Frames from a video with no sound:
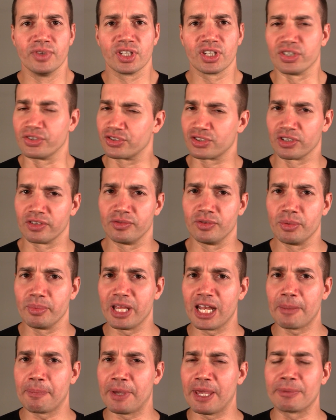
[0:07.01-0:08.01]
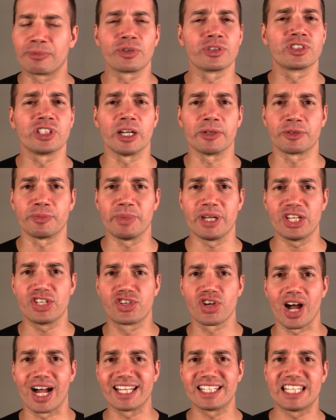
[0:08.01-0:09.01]
Conservative New Media peeps, what's up? It's
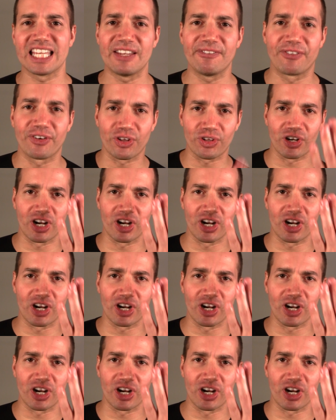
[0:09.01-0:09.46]
me, John D.